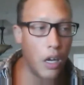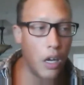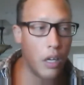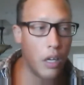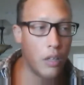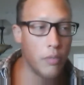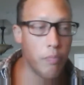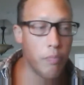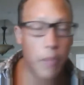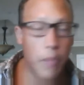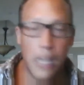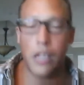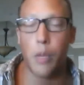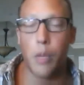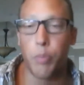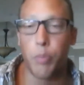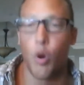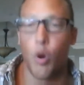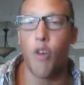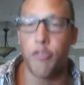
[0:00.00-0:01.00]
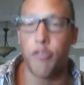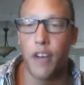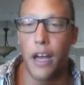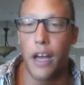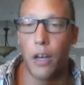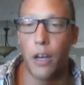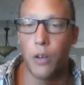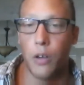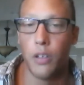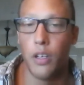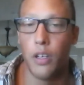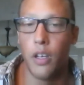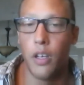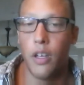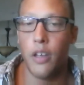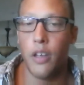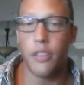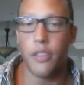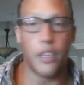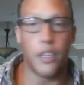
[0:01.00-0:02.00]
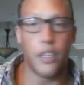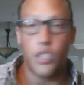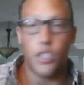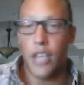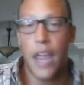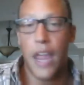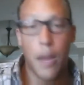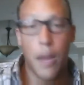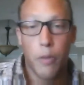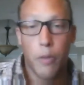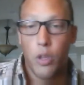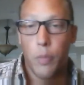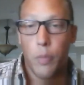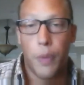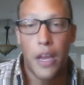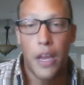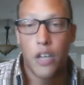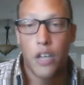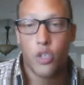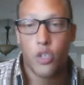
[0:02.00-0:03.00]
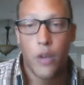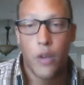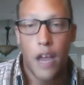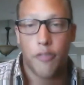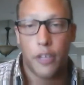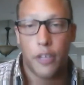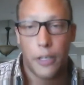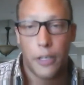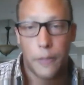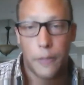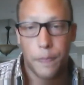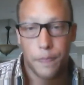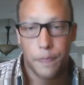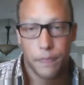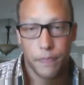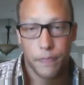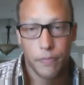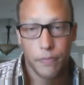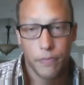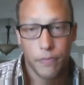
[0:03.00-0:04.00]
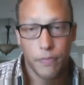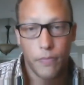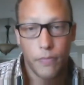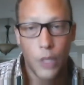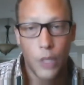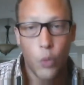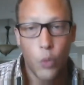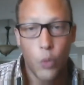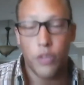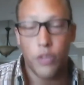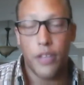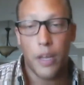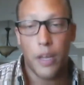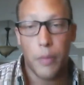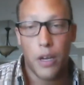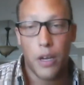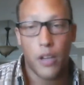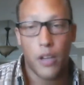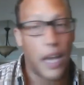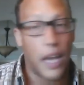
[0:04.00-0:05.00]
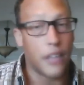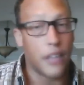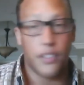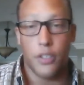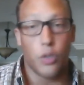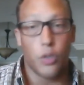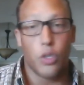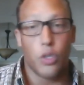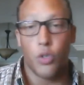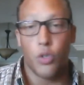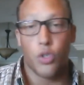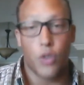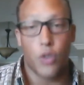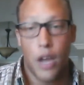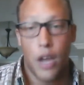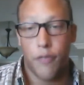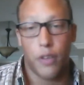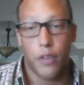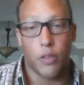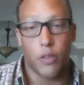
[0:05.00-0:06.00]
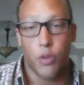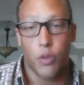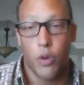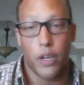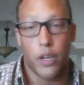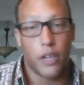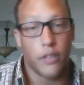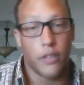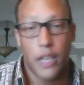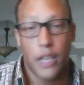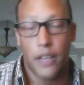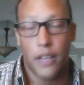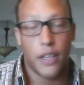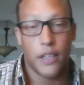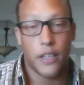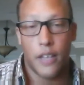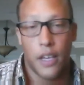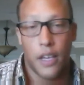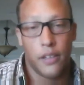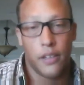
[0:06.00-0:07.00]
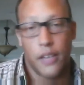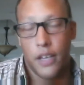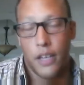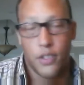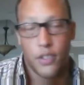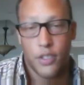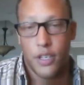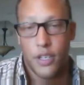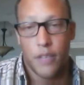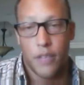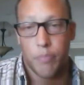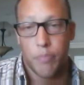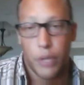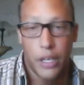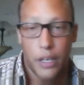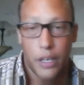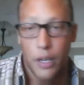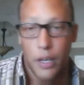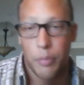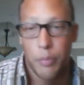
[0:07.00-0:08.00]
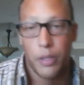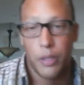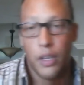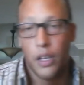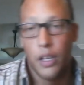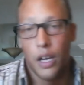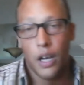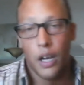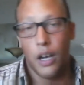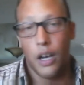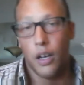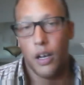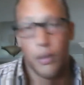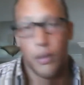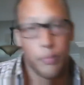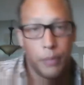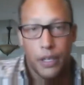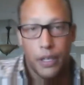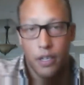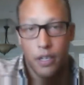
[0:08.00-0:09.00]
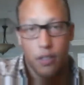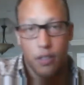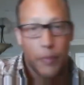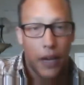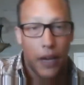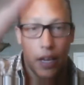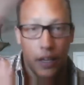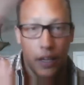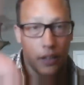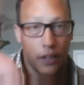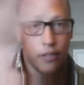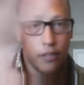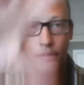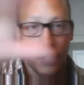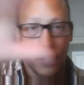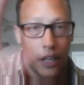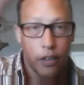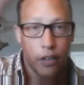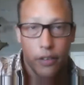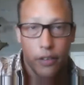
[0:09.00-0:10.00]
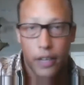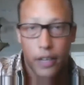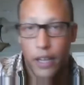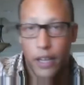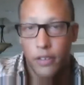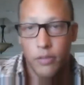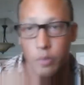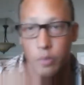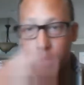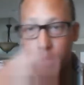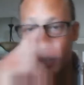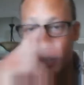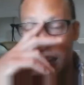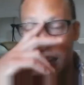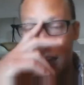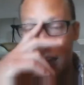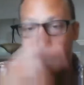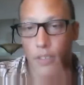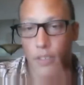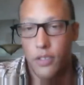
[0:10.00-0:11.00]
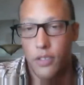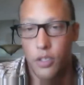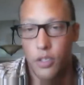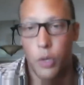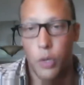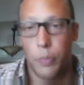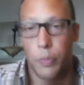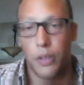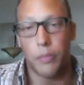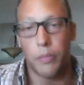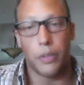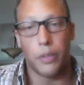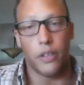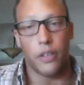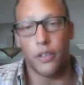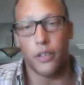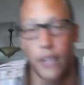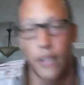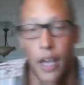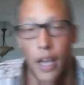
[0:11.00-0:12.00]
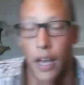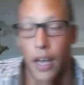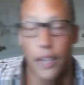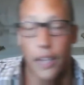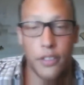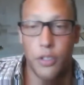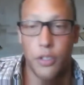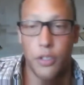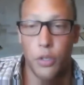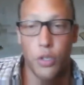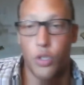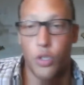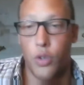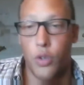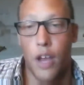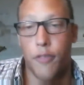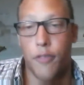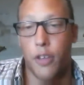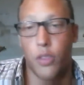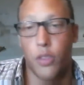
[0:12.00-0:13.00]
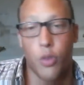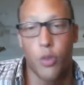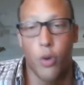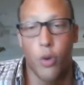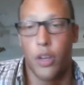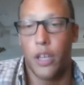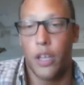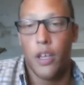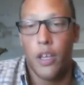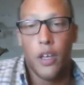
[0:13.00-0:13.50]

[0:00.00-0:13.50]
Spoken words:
media profile, then just hammer the paid traffic. What do you think about? I still use Traffic Authority. I just didn't bring it up because my internet was acting stupid. But yeah, I still use Traffic Authority.